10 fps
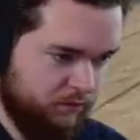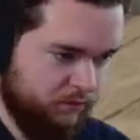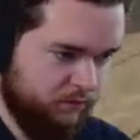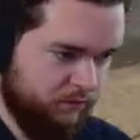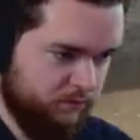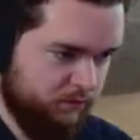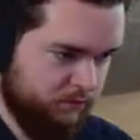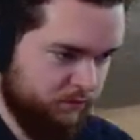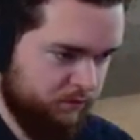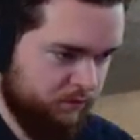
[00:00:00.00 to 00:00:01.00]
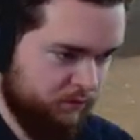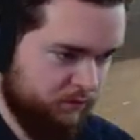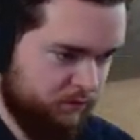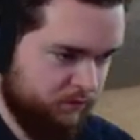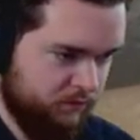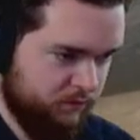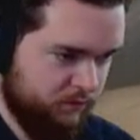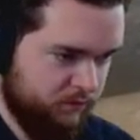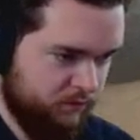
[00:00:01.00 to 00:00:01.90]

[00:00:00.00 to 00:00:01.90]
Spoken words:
[no speech]